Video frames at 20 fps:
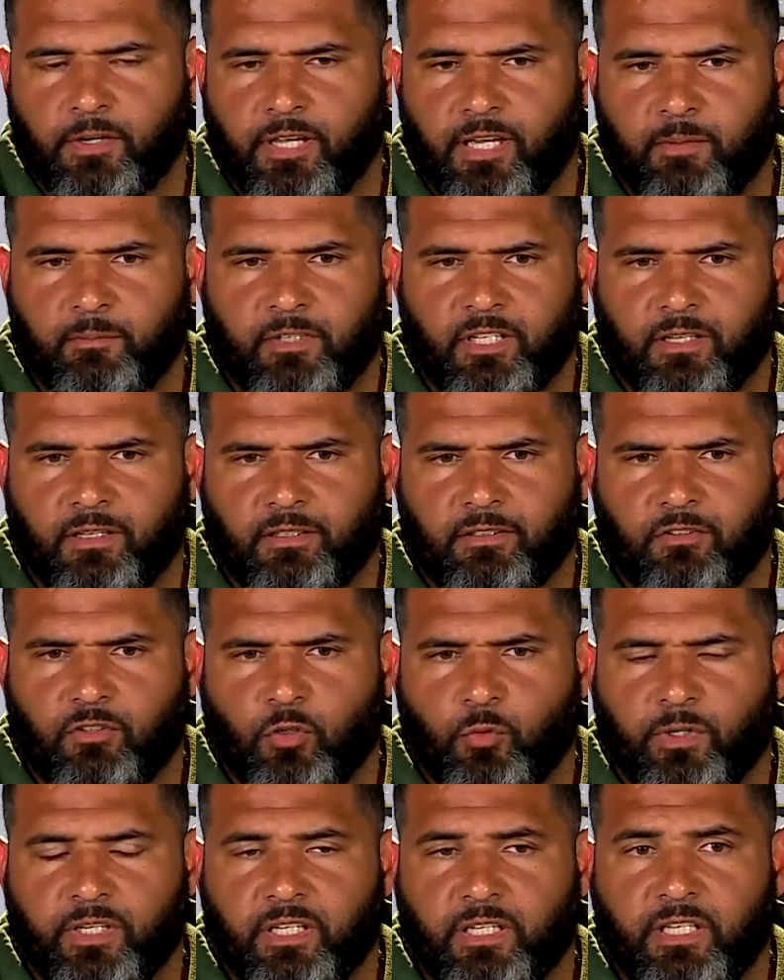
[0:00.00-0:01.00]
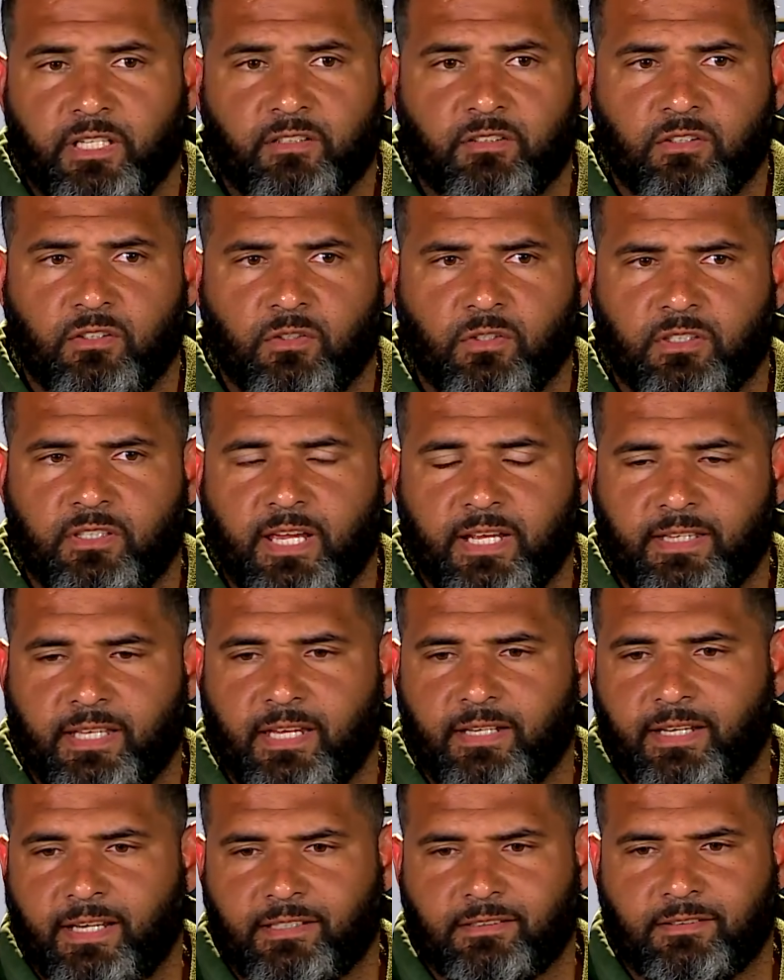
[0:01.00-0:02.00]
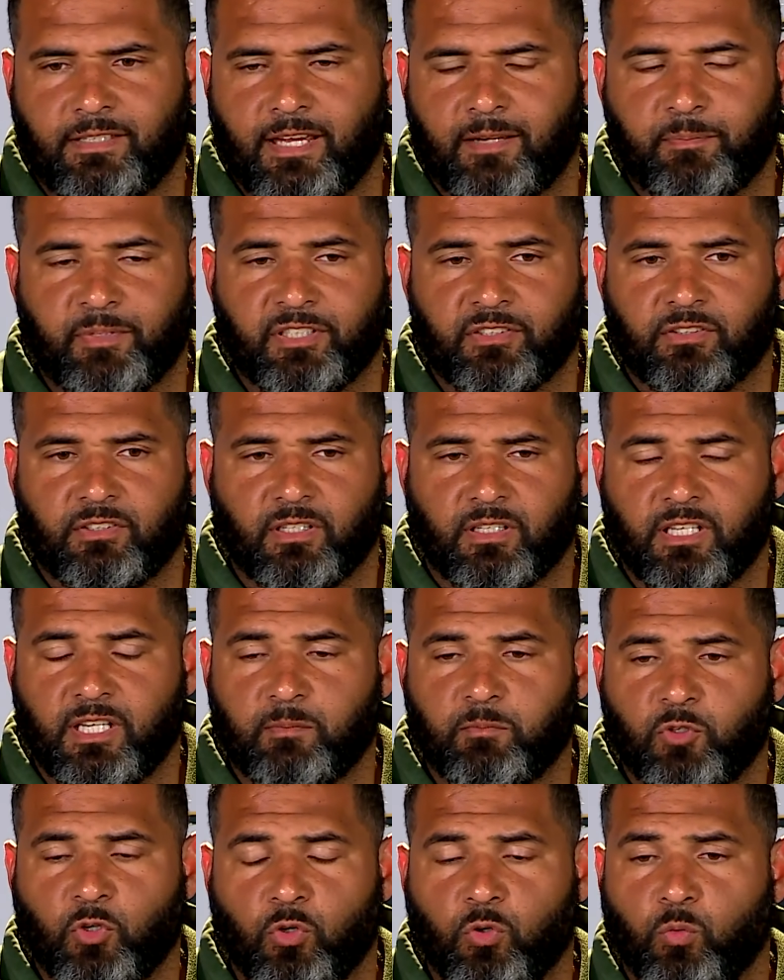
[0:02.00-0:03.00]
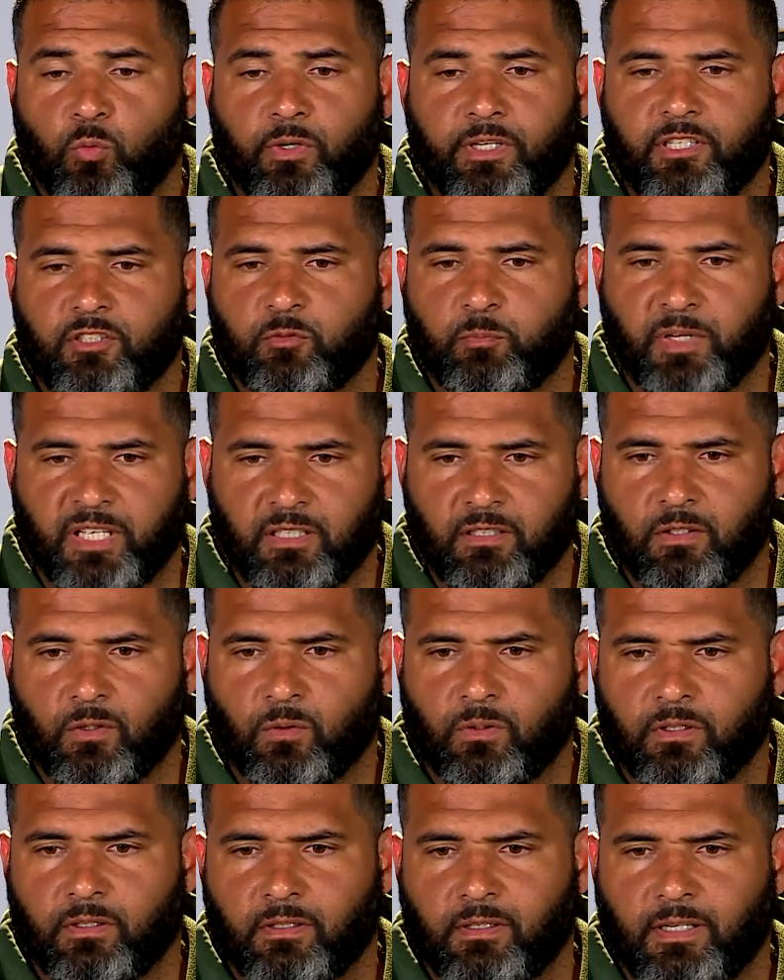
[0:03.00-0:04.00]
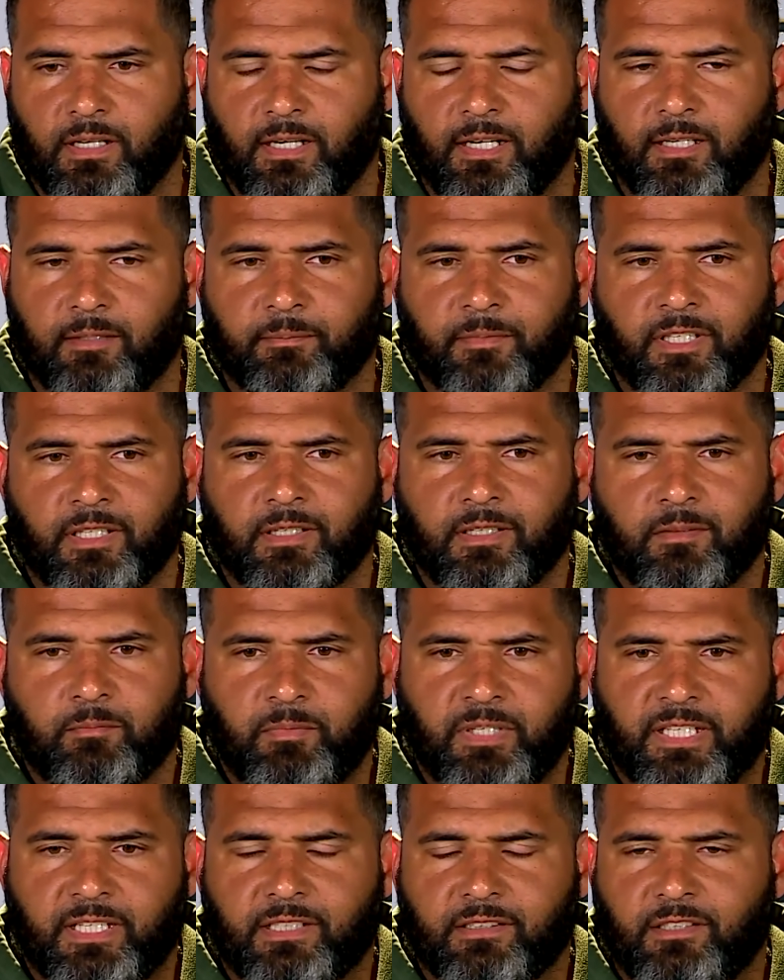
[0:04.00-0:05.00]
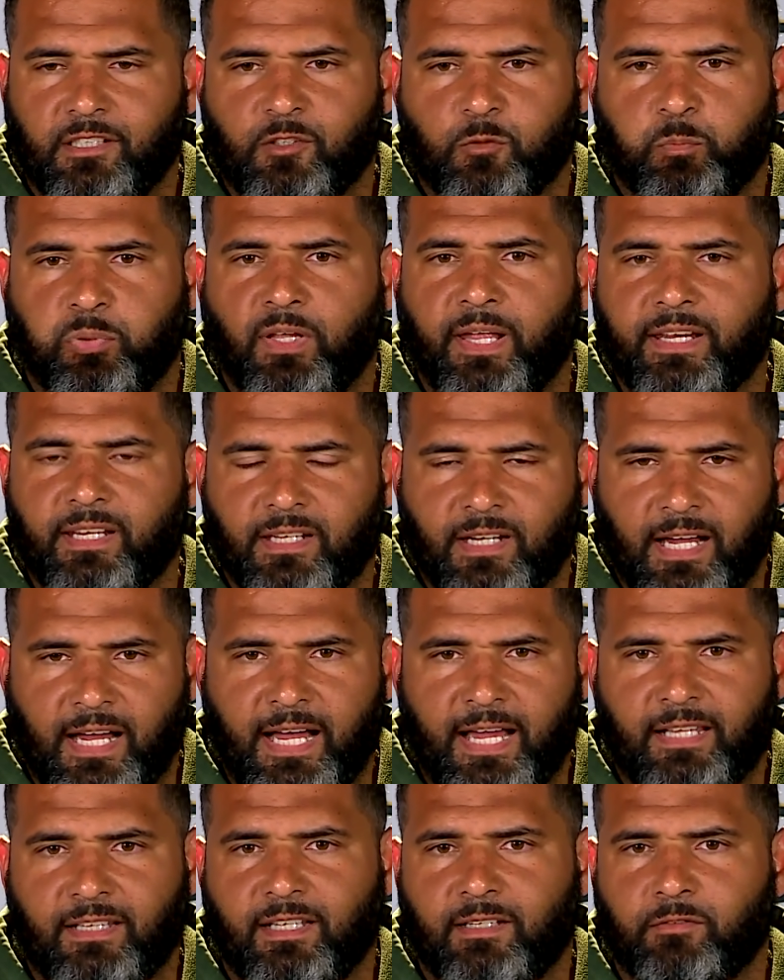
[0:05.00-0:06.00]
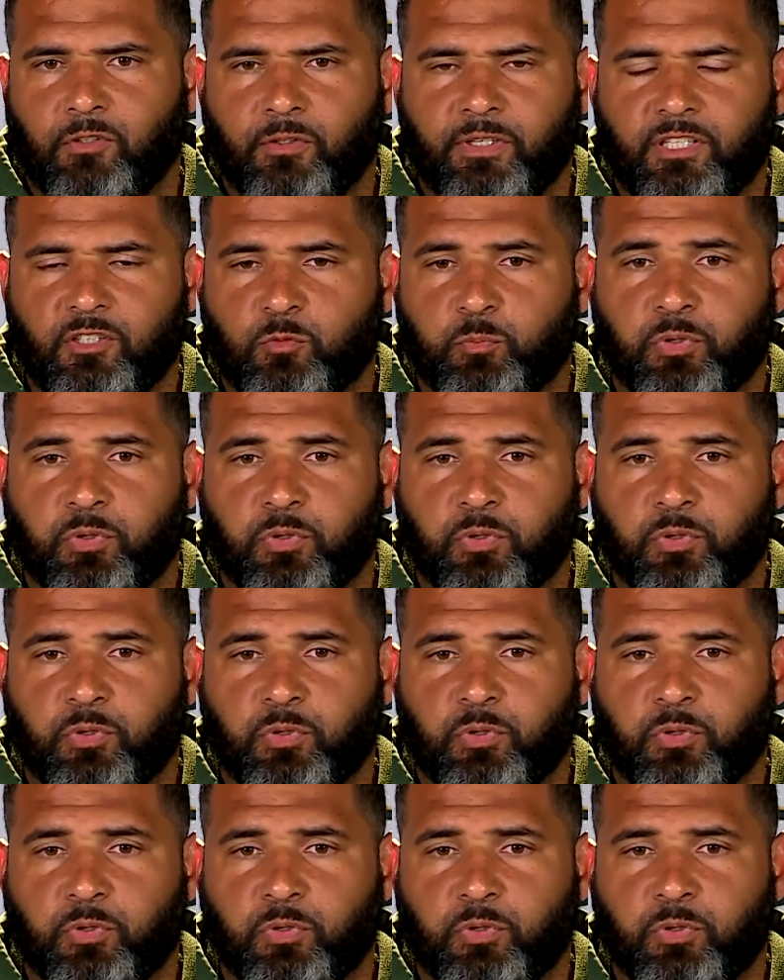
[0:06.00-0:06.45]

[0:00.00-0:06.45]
him to do what he needs to do to take that next step is to keep doing what he's been doing, because he's played at a high level. He's